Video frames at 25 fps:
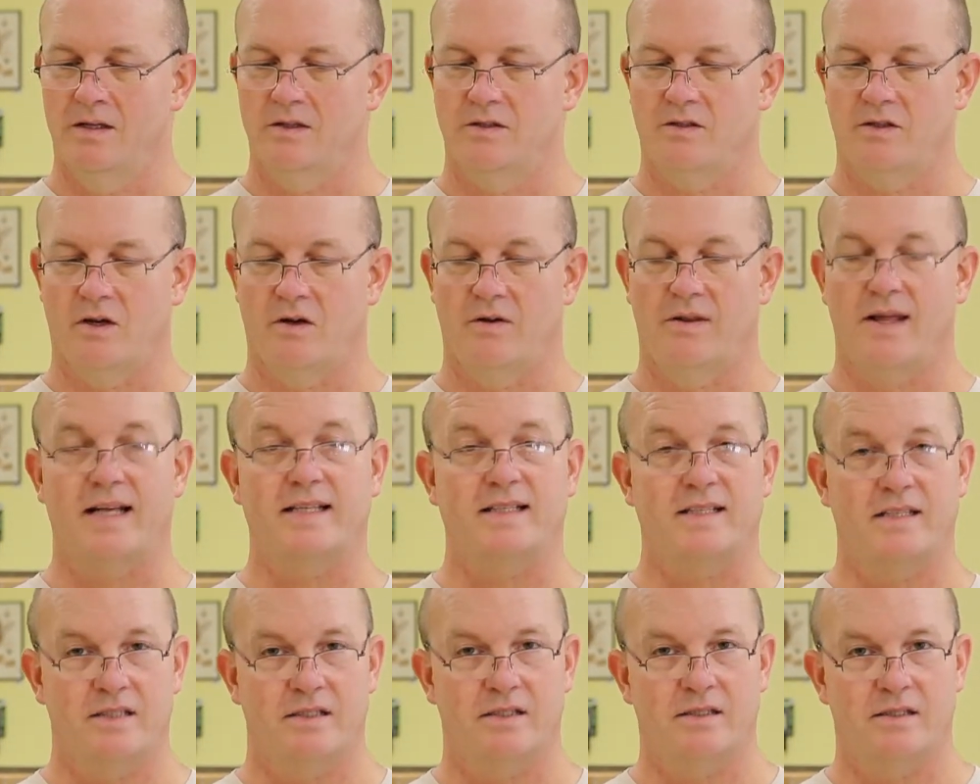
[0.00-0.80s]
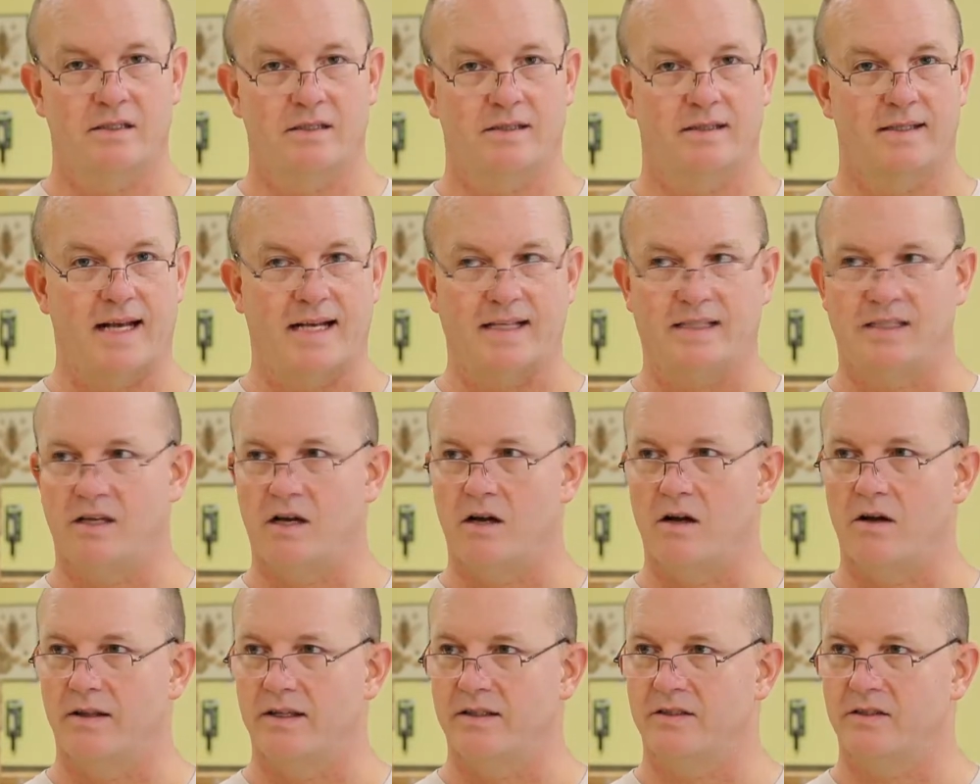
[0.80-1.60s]
So that's
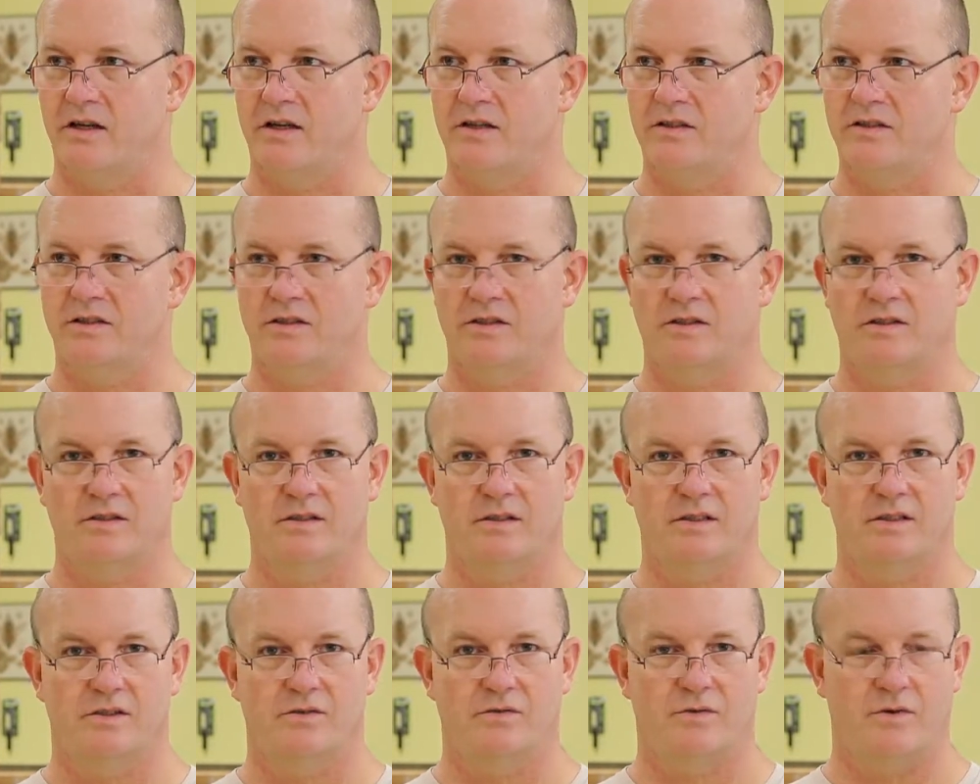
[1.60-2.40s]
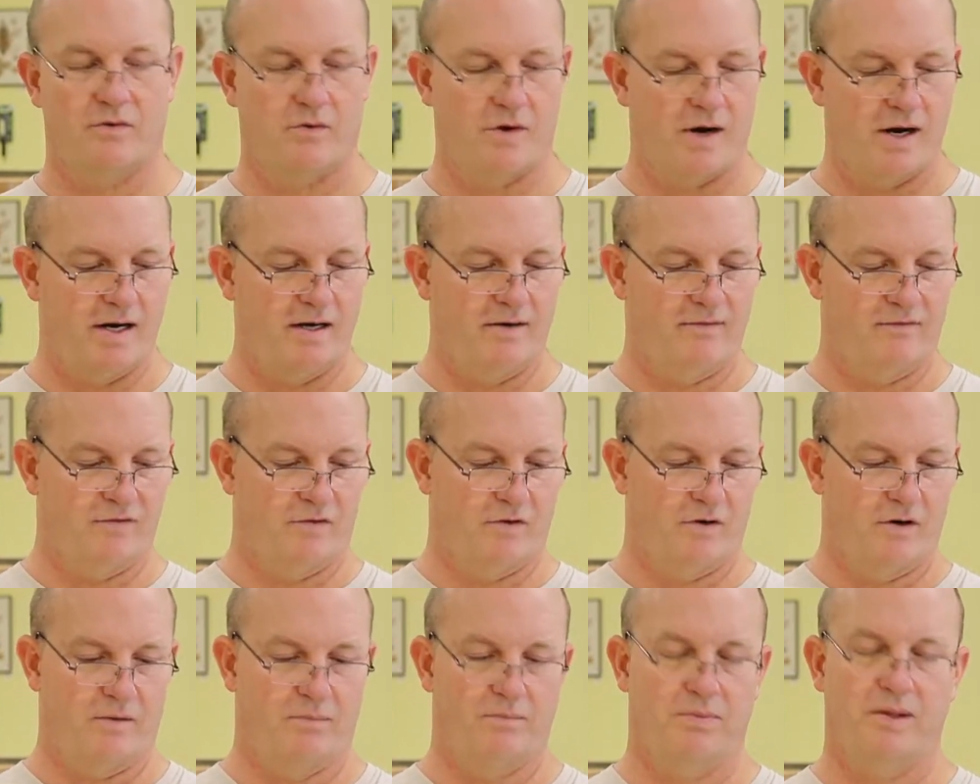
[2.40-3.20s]
all. That's all is required
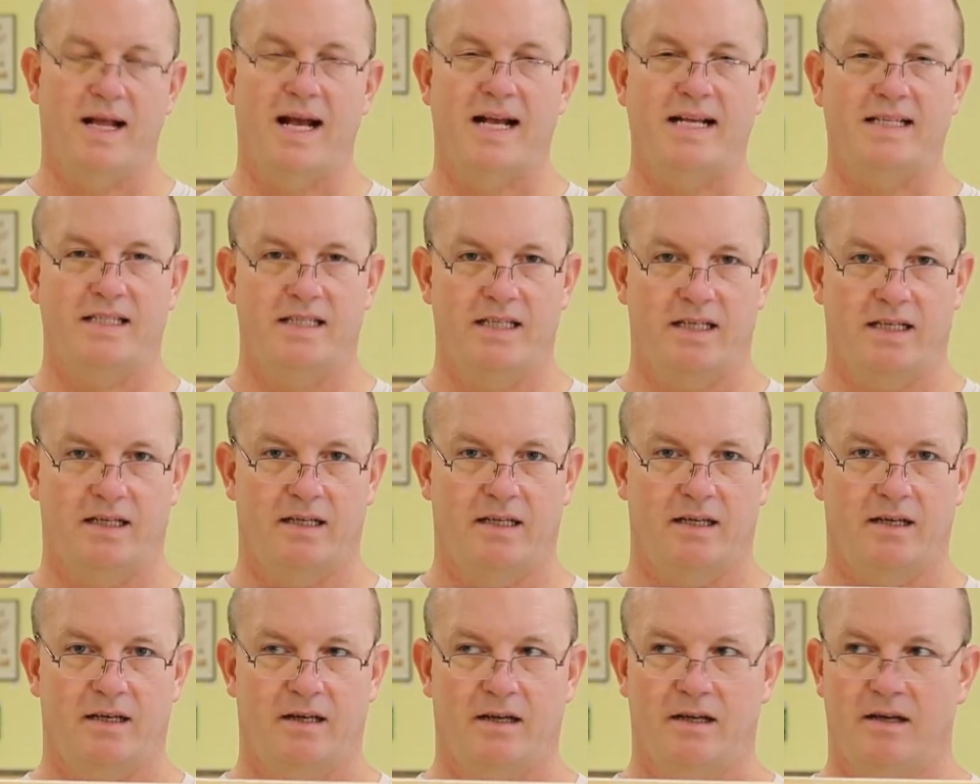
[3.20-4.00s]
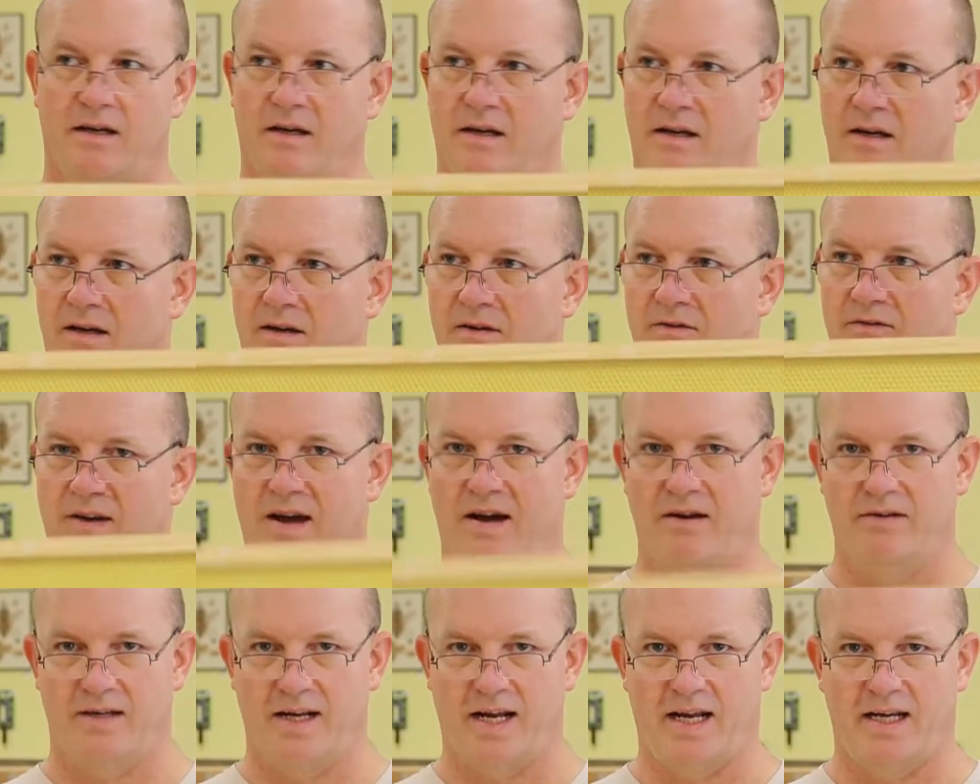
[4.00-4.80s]
for a plastic
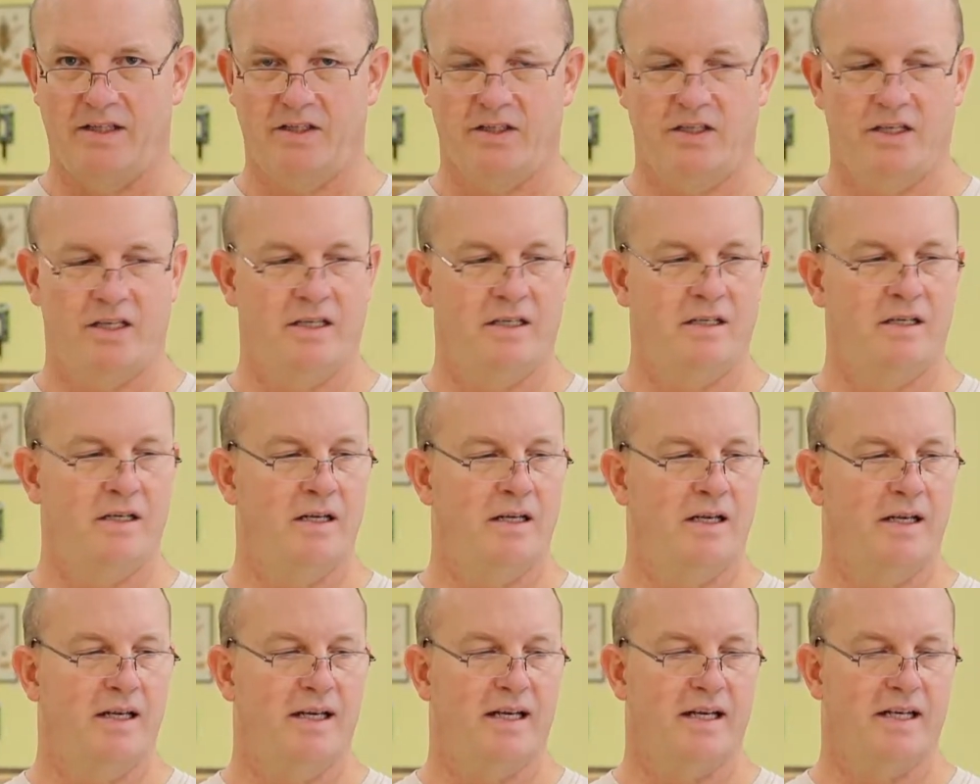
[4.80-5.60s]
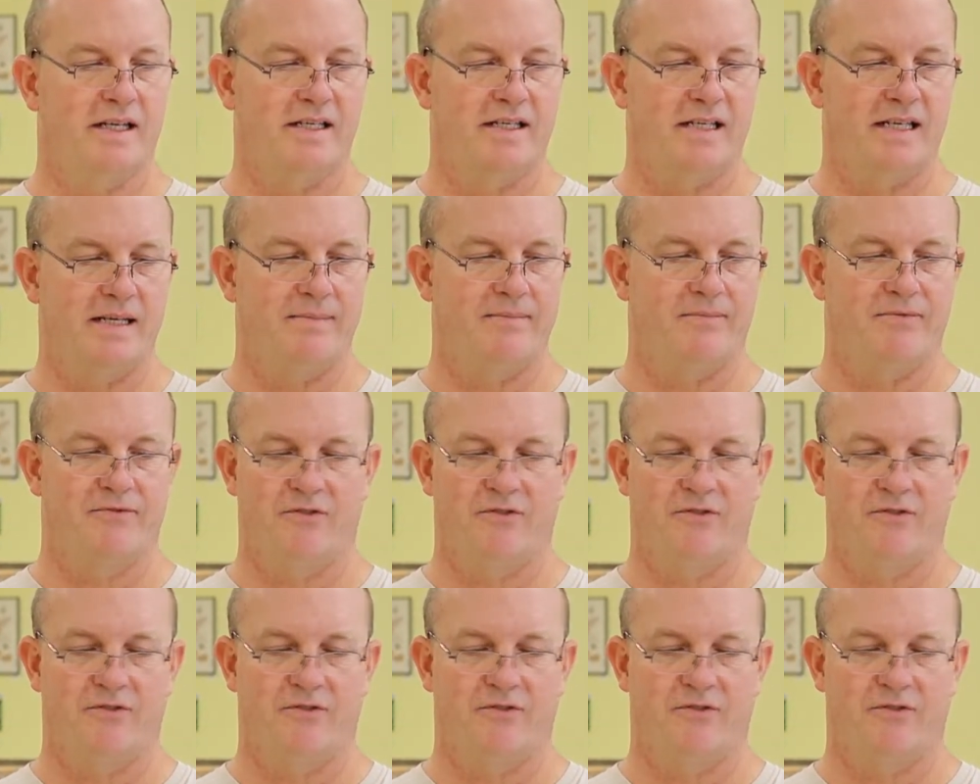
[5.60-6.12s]
foundation and a deep